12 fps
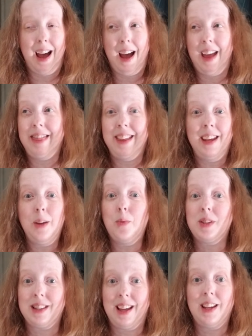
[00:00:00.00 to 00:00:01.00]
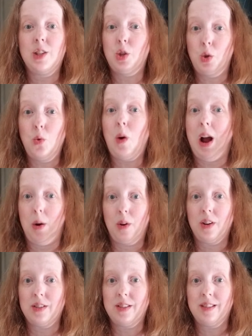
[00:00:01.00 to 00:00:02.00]
I think it was like two
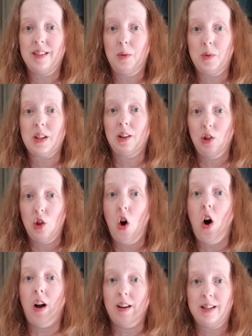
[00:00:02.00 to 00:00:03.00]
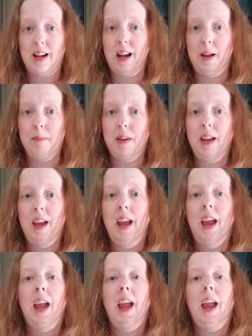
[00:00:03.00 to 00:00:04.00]
hours. It was a long time.
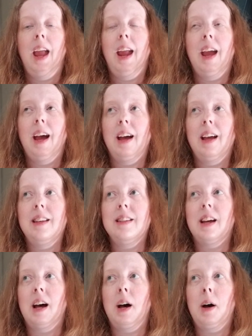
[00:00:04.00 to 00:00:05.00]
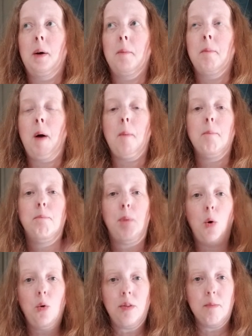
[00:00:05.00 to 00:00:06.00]
And um,
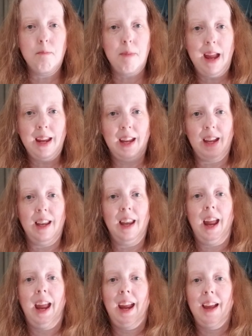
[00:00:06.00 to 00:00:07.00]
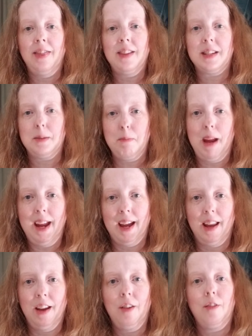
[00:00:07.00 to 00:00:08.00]
both Megan and this
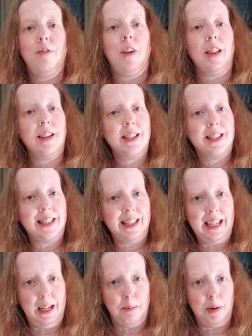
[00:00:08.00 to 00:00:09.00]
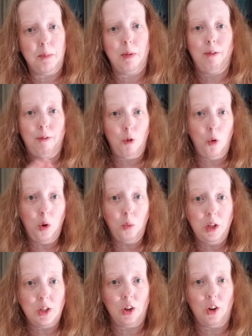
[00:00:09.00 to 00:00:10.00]
man fell asleep before
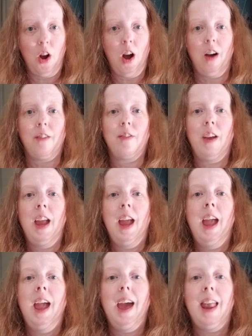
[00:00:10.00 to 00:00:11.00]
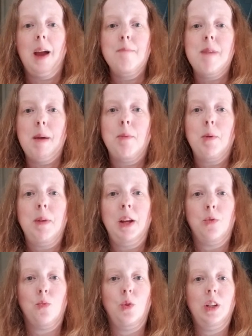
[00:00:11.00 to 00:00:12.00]
we took off. And I remember
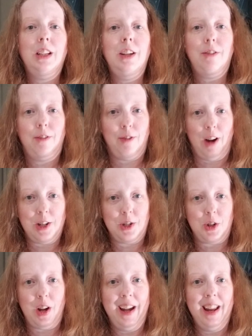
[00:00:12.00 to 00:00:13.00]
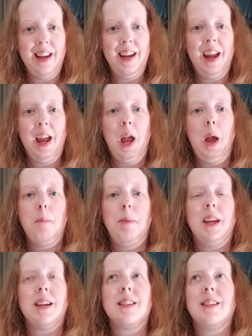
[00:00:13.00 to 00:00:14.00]
being really frustrated
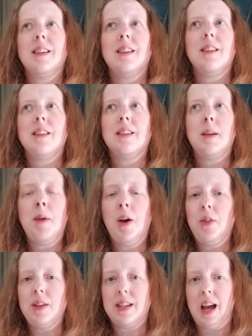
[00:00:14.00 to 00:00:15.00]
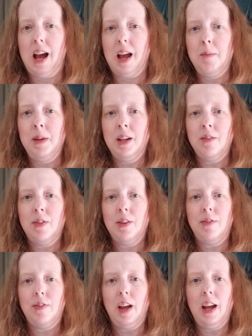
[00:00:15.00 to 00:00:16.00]
because somehow the timing of the
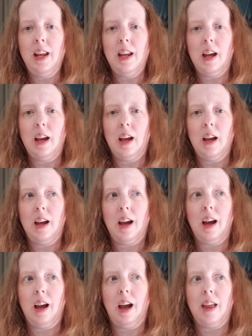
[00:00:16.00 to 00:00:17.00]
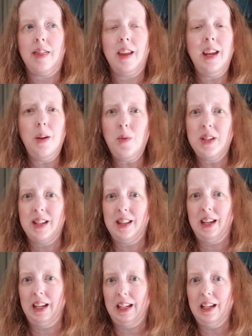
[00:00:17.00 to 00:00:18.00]
flight, I think it was in
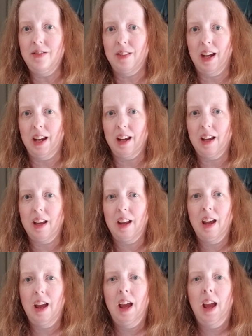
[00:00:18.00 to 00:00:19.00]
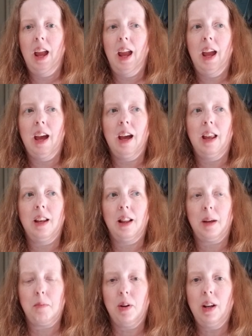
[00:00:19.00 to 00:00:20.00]
the evening and
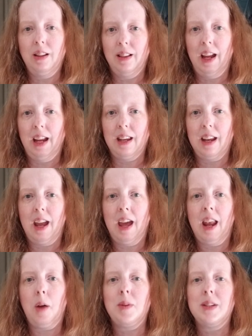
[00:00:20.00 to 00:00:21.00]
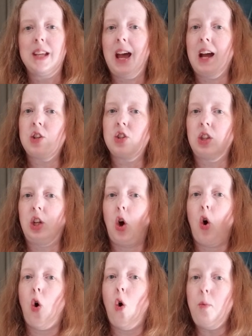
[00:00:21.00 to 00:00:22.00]
like pretty late. And I was actually
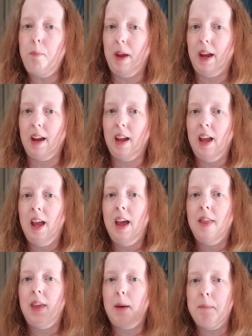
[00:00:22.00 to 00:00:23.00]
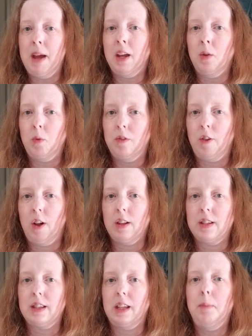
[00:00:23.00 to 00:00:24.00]
hoping that Megan would fall
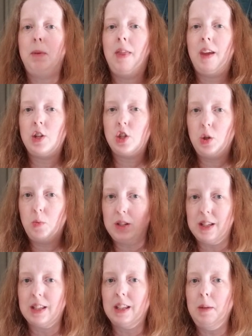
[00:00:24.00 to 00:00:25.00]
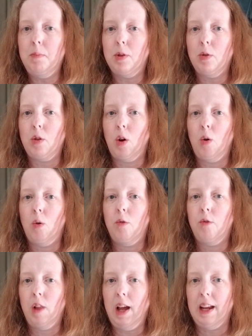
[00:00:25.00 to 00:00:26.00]
asleep and that she would sleep through the whole
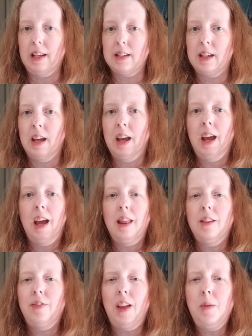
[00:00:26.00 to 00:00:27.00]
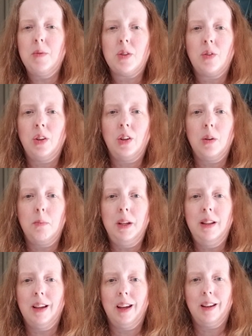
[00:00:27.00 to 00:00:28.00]
flight. And the flight was only going to
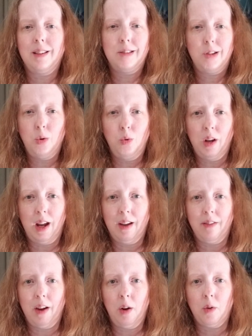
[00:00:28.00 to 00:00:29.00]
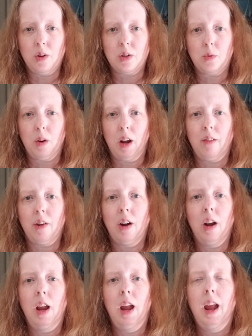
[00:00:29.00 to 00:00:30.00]
be like two and a half hours or whatever.
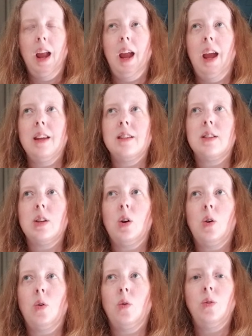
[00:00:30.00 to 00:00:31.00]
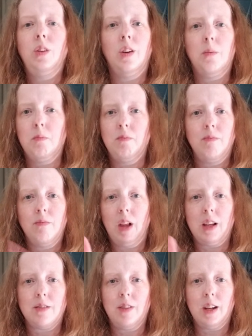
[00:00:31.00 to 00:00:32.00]
And so, you know,
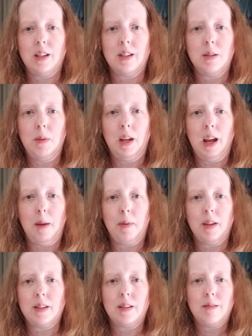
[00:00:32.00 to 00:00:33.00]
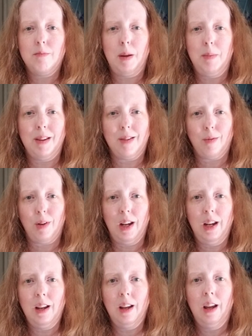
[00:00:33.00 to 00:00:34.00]
Las Vegas to Minneapolis, maybe three.